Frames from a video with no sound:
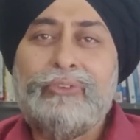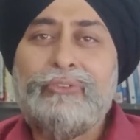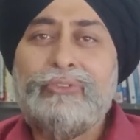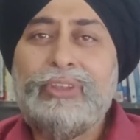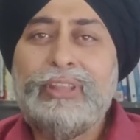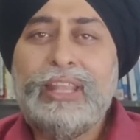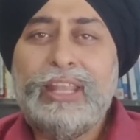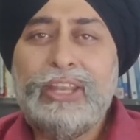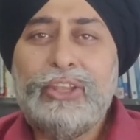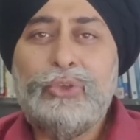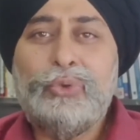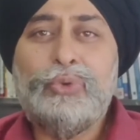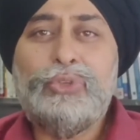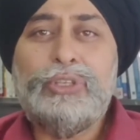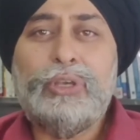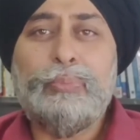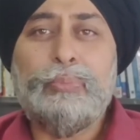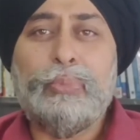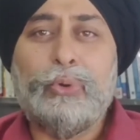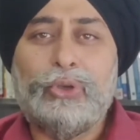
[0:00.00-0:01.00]
We then
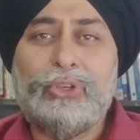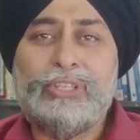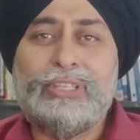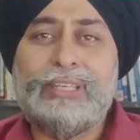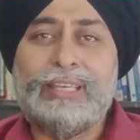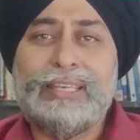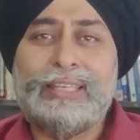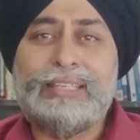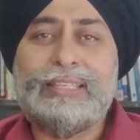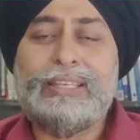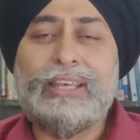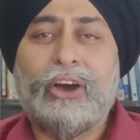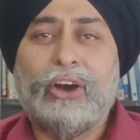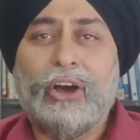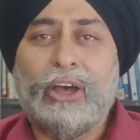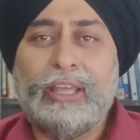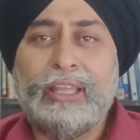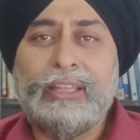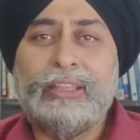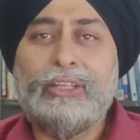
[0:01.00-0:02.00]
use a process
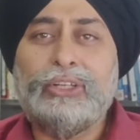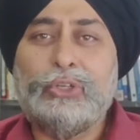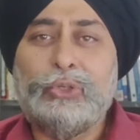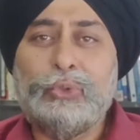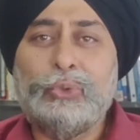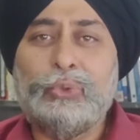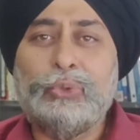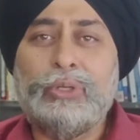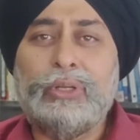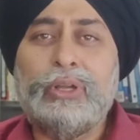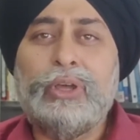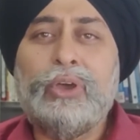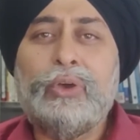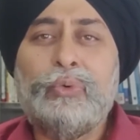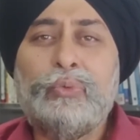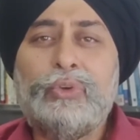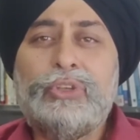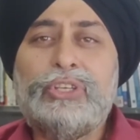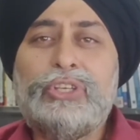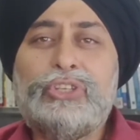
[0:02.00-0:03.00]
in the tool which